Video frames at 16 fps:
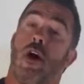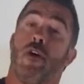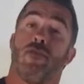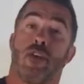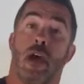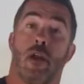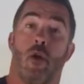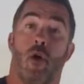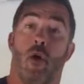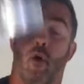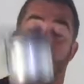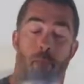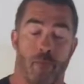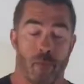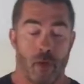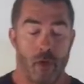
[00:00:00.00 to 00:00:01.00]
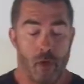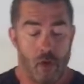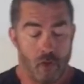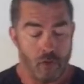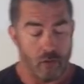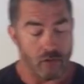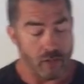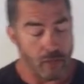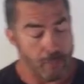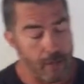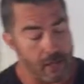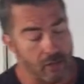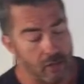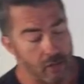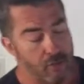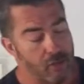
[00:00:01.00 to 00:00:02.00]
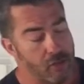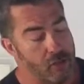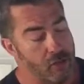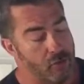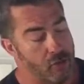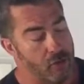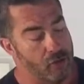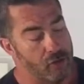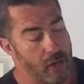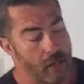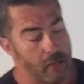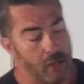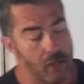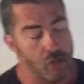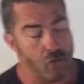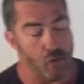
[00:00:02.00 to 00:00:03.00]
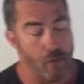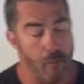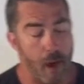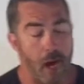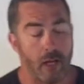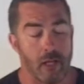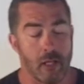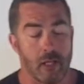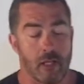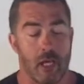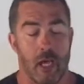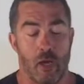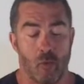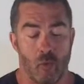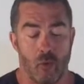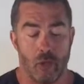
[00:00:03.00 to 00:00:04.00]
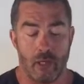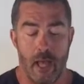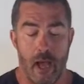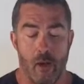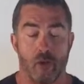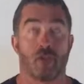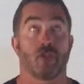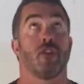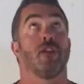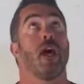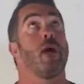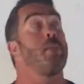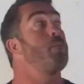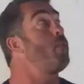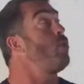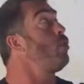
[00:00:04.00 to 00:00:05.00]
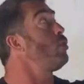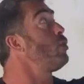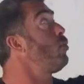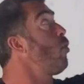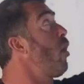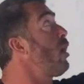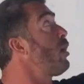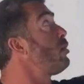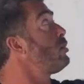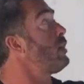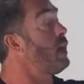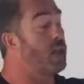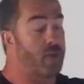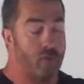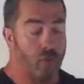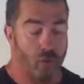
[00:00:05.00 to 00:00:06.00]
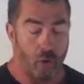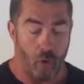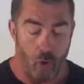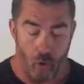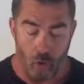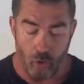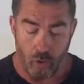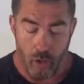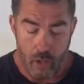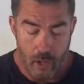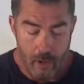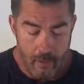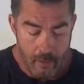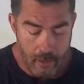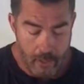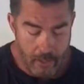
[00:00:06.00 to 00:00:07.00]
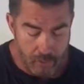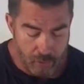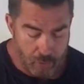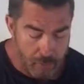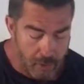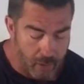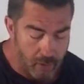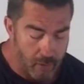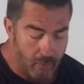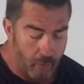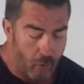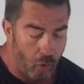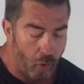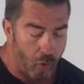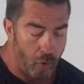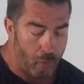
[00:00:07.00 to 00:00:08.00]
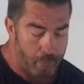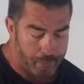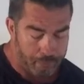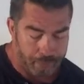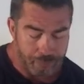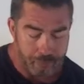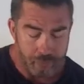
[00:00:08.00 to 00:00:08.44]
of that hole. So let's get back to the fixture for a second. This remodeling can will allow us to now pull the wire down through the hole. And speaking of the hole,